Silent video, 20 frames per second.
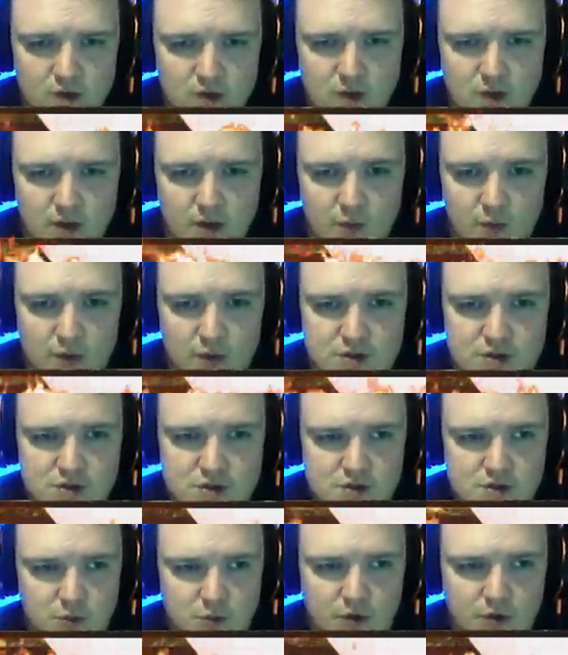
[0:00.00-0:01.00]
and once it's
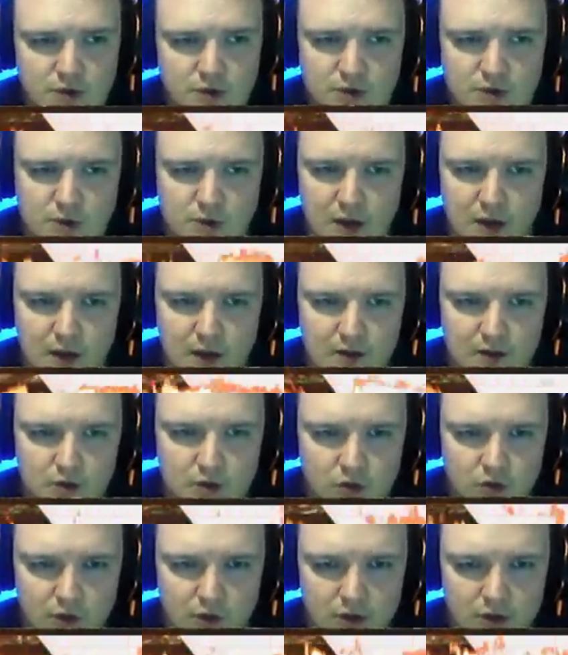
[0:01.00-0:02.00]
spoiled you can't
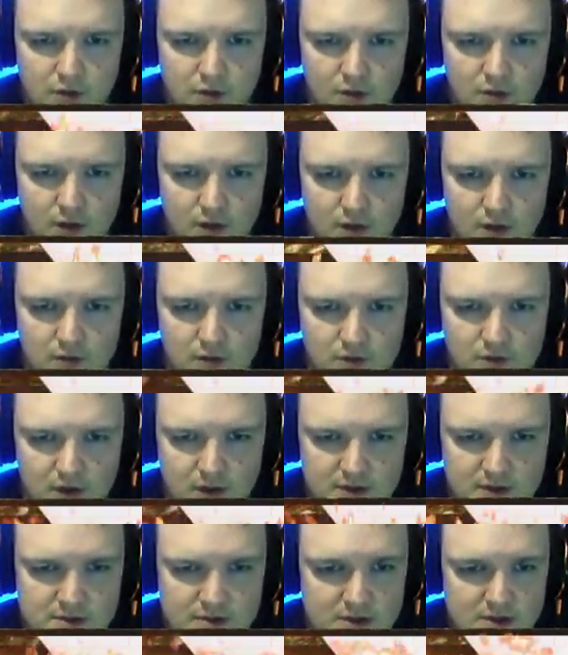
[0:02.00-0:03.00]
cook it and kind of
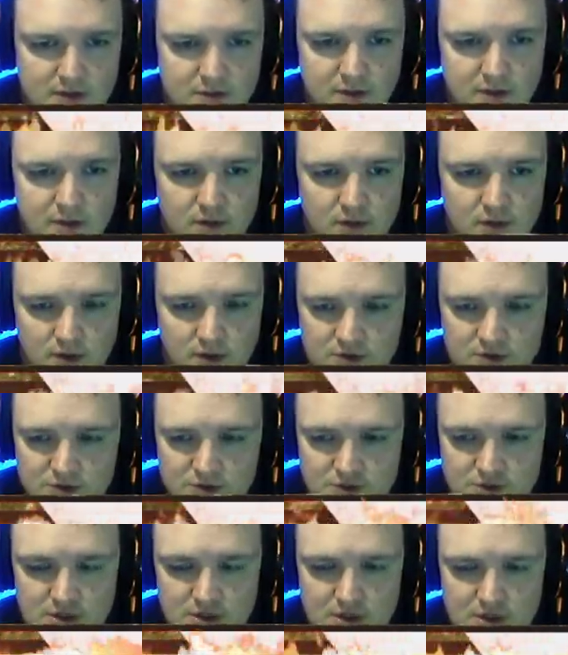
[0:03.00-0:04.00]
save it. It just
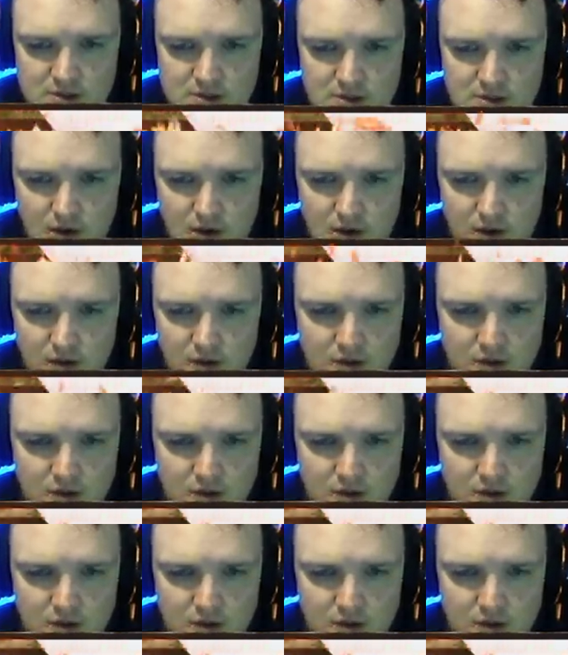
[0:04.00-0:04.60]
stays gone.